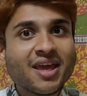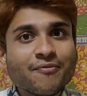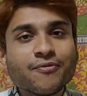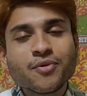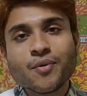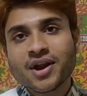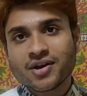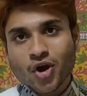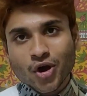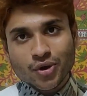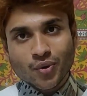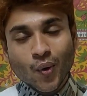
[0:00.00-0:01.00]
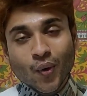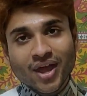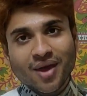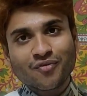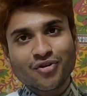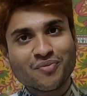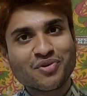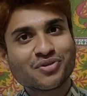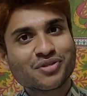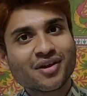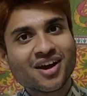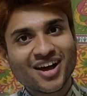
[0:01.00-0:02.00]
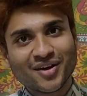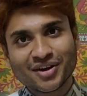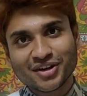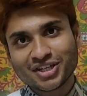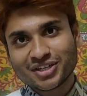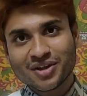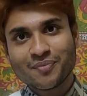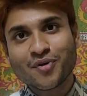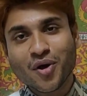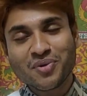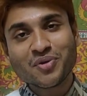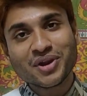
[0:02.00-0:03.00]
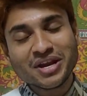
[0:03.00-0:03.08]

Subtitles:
If you are not okay from your